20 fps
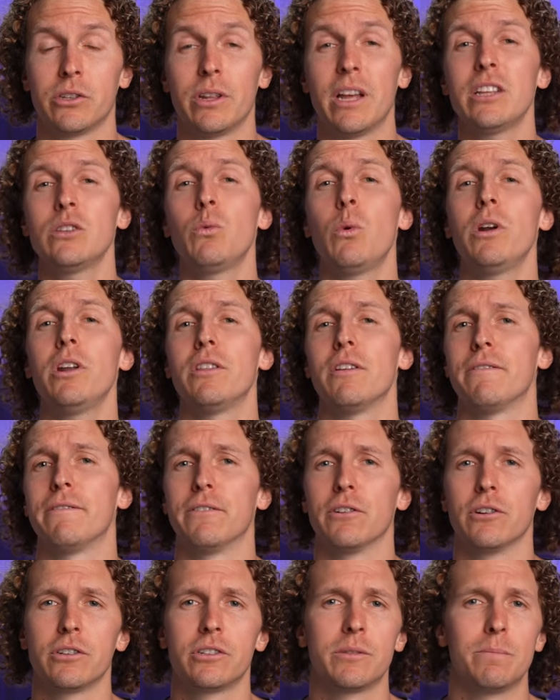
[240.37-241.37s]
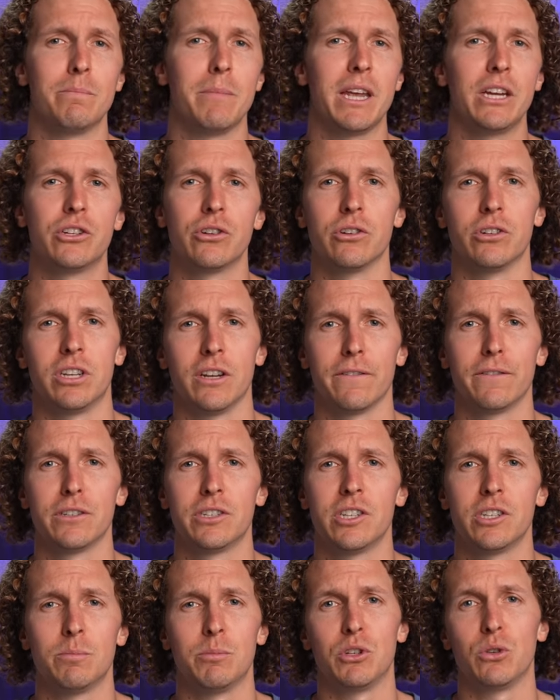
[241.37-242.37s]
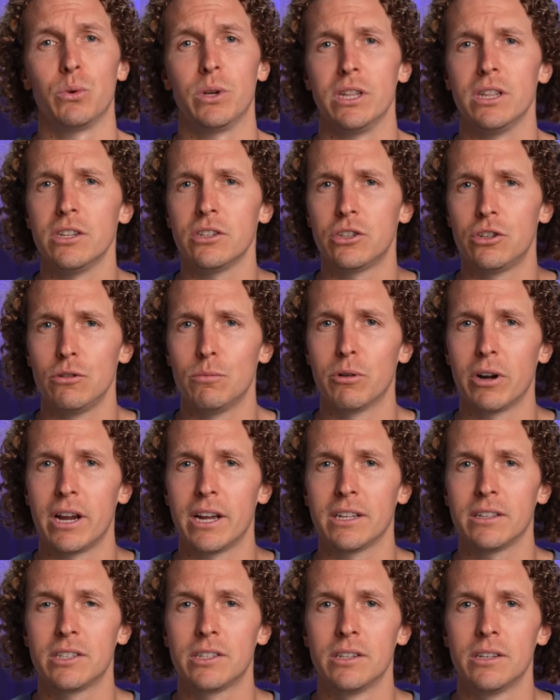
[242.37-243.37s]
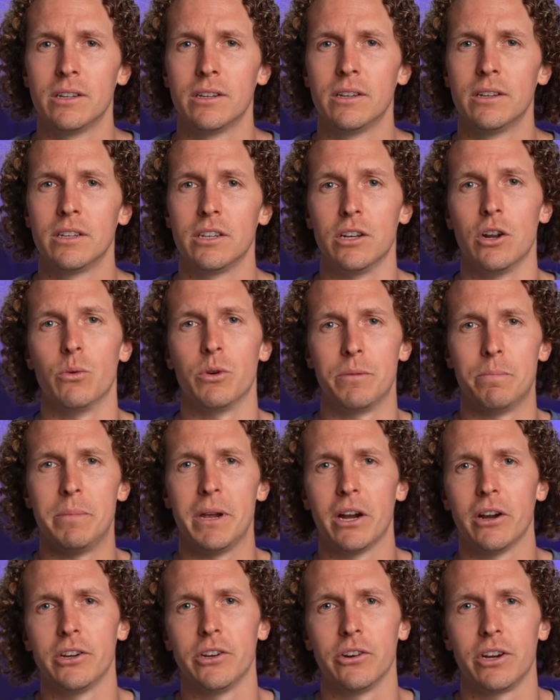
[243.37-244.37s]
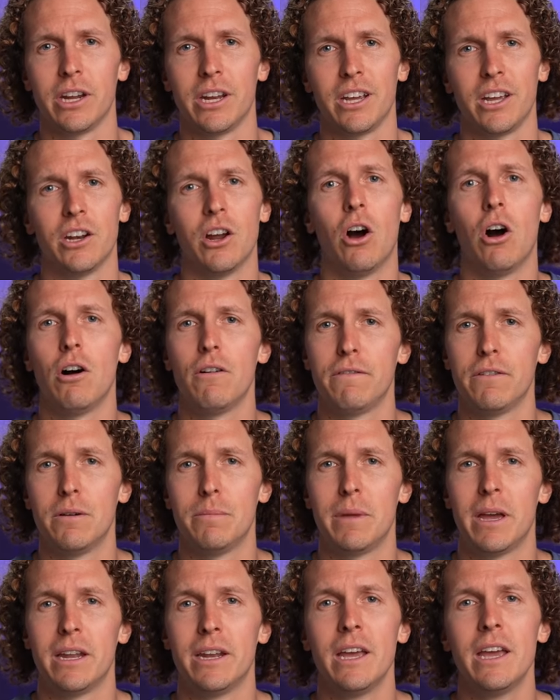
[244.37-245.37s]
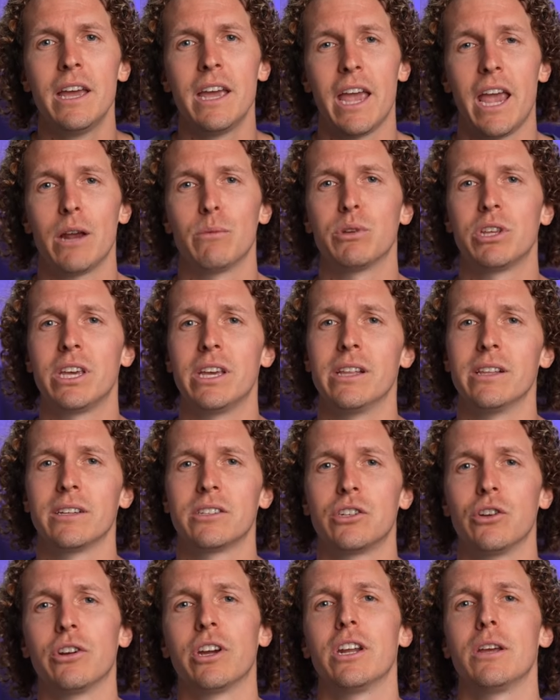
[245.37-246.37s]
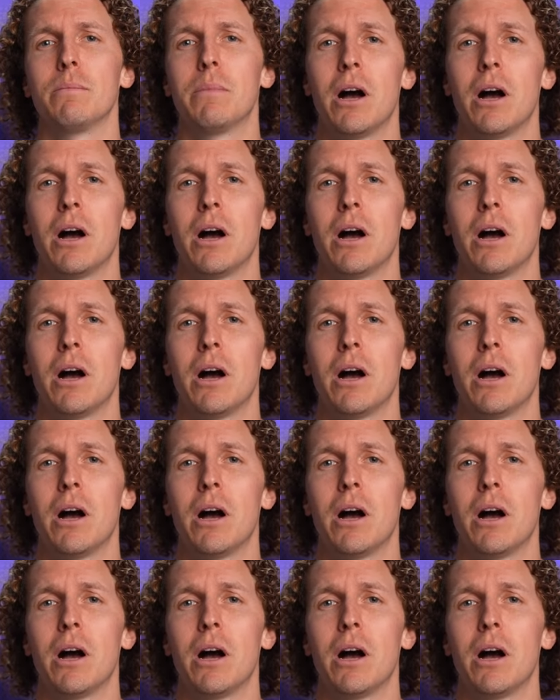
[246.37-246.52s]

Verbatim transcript: so that's one of the first major differences between these two brands. You know, with Bear, you're getting an all foam bed, and with Helix, you're getting